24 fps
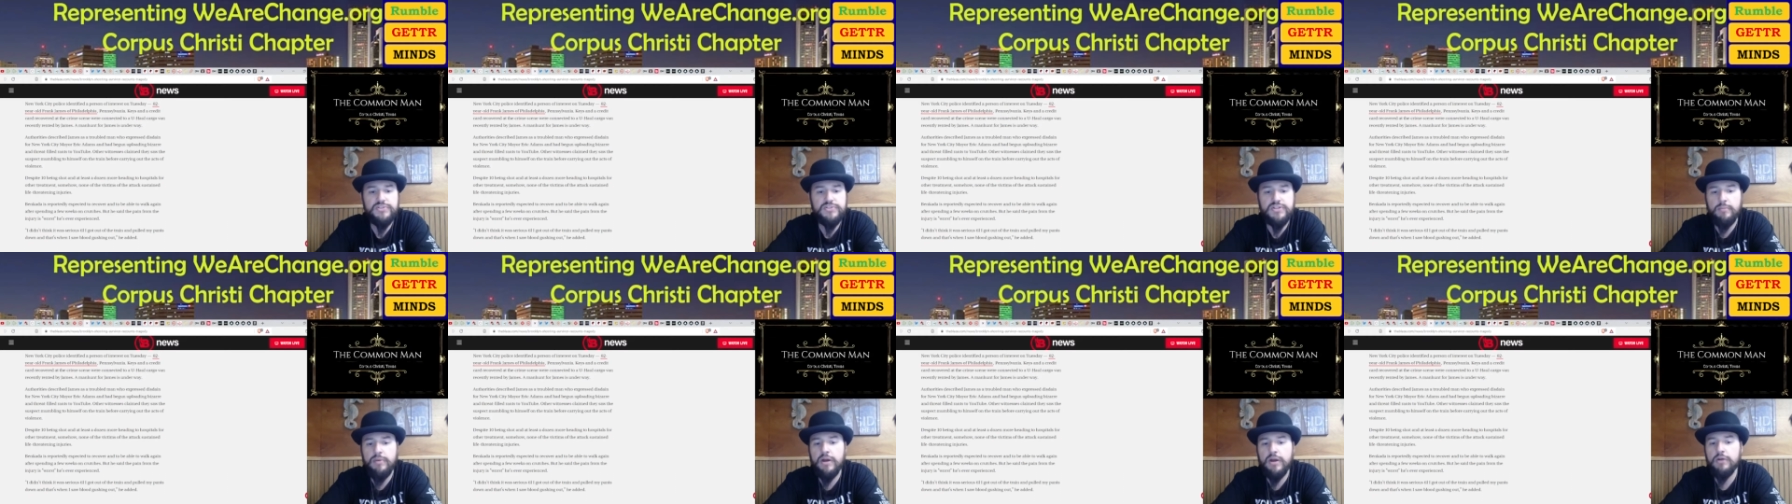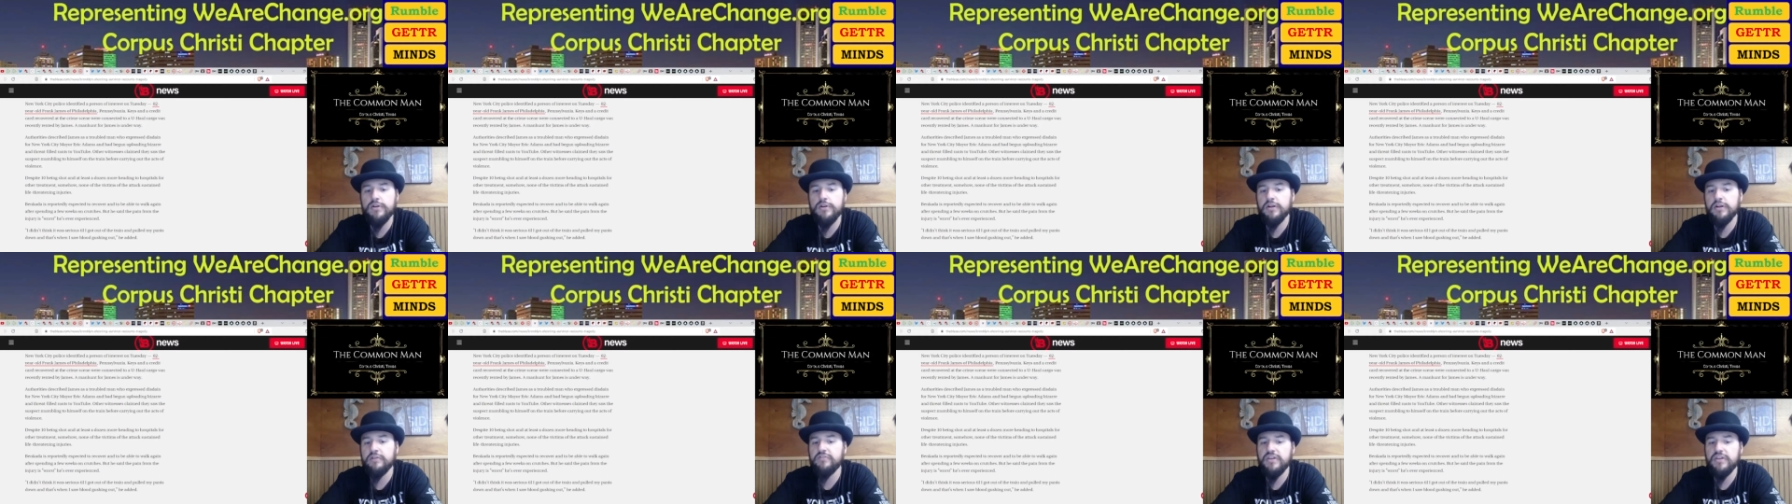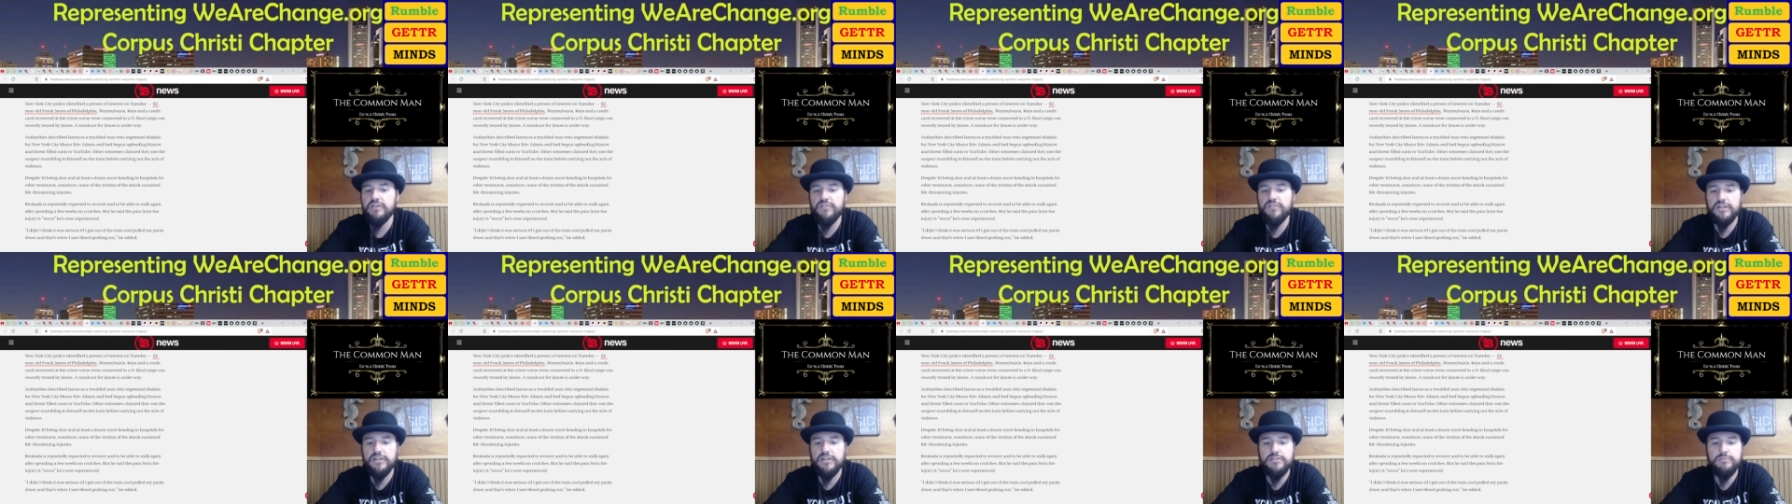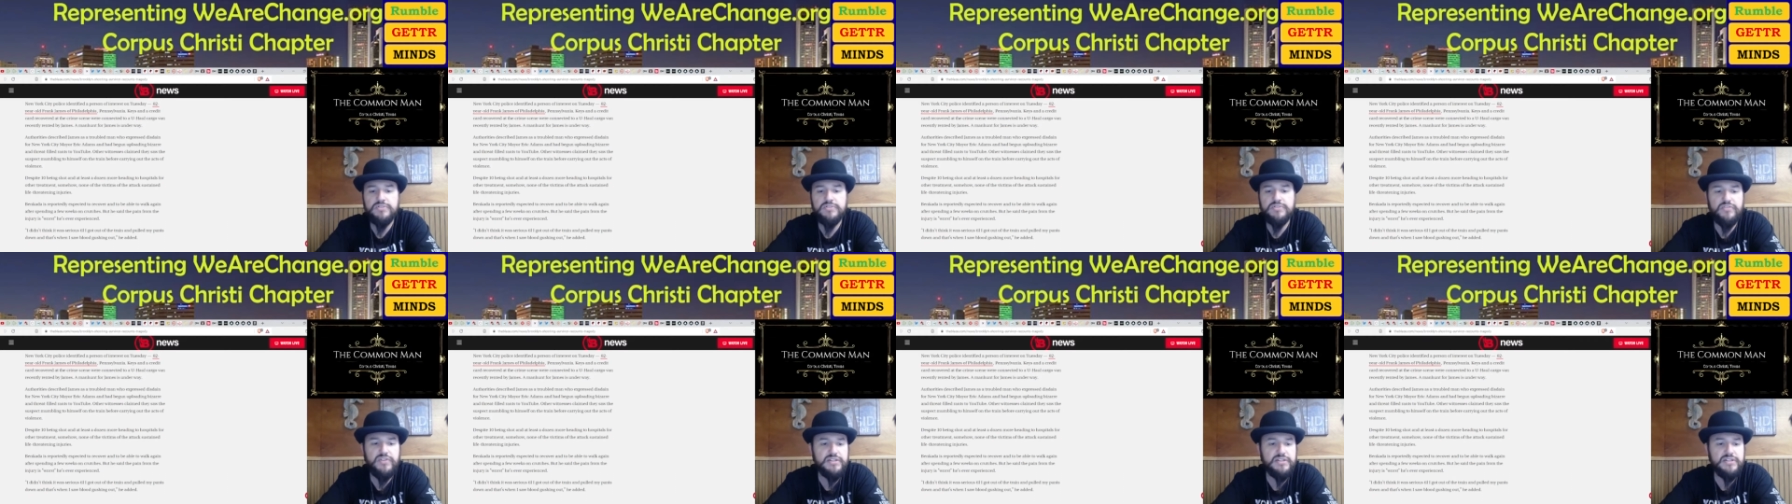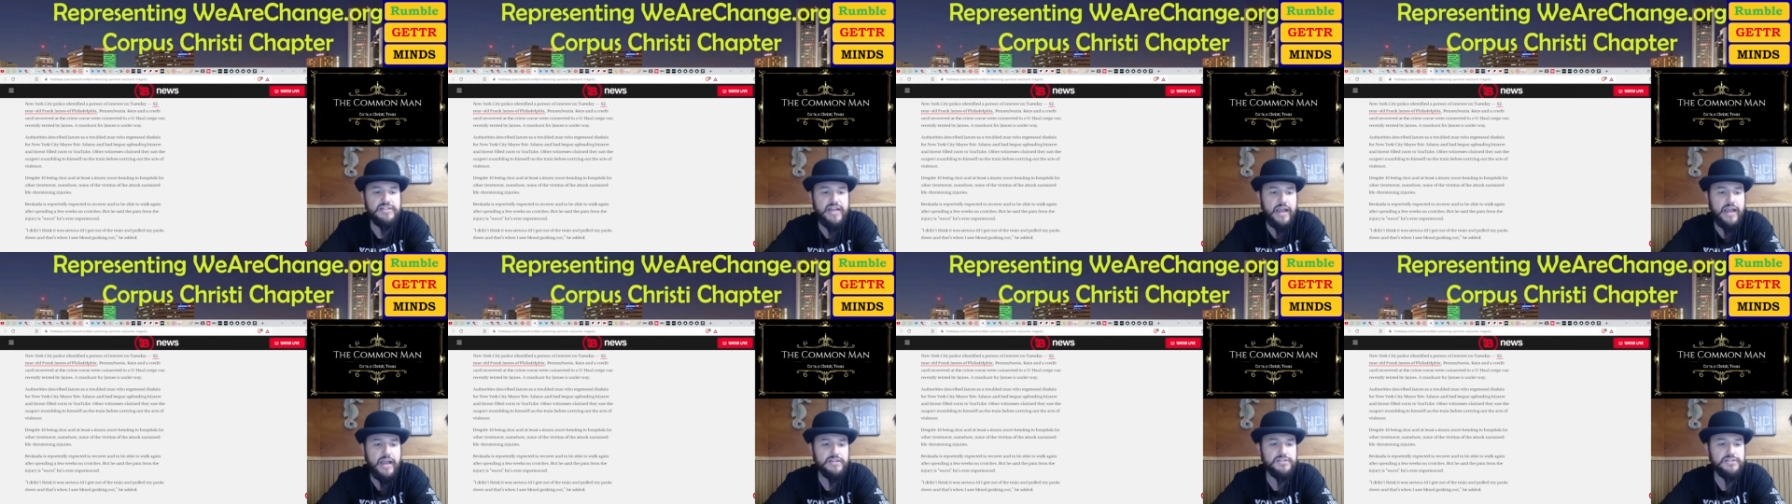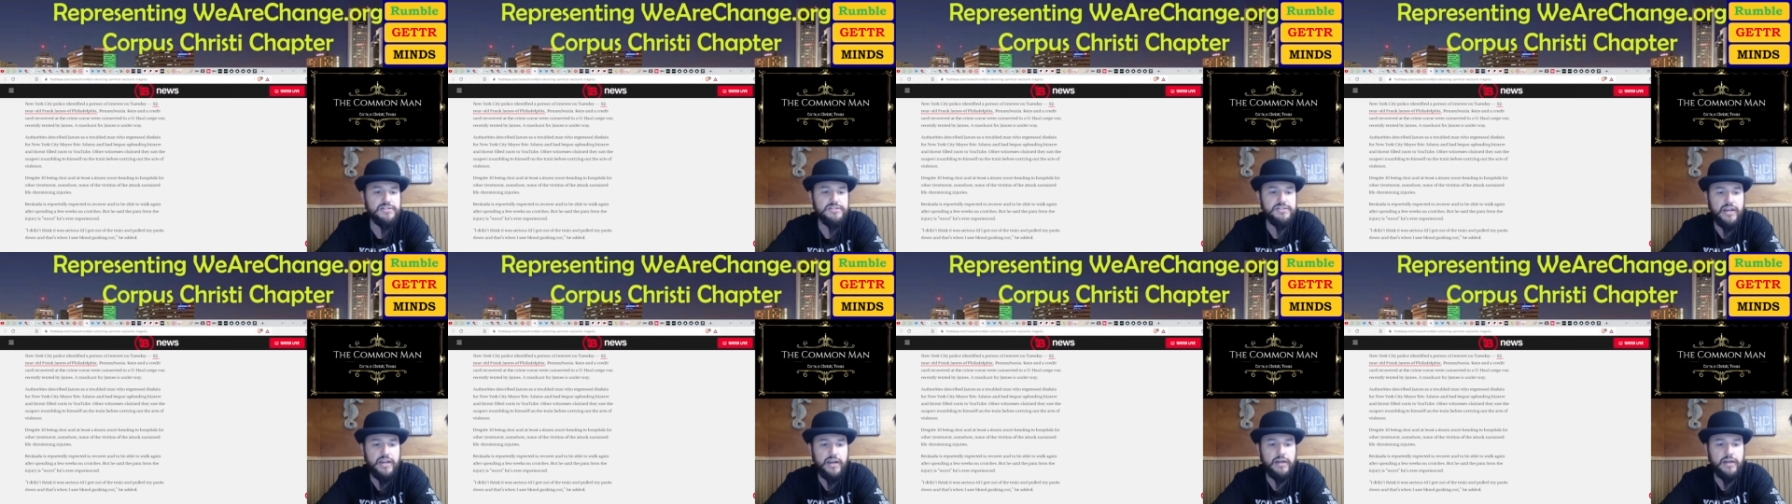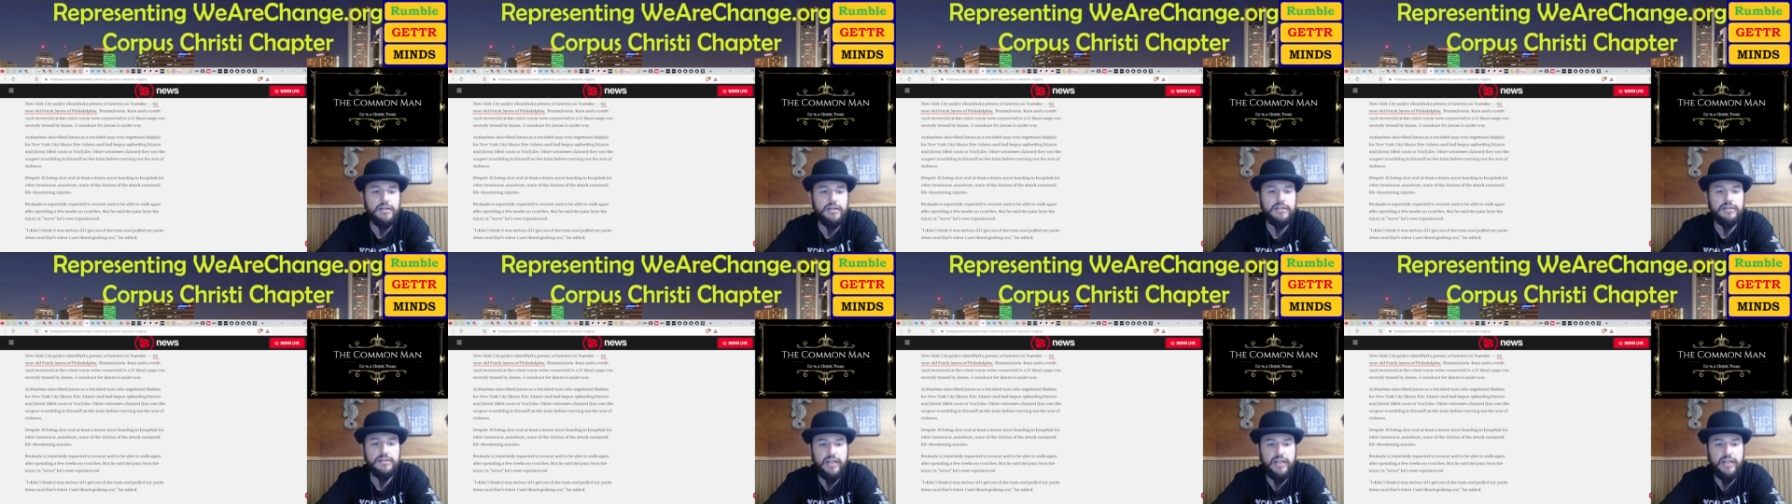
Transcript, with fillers: somehow none of the victims of the attack sustained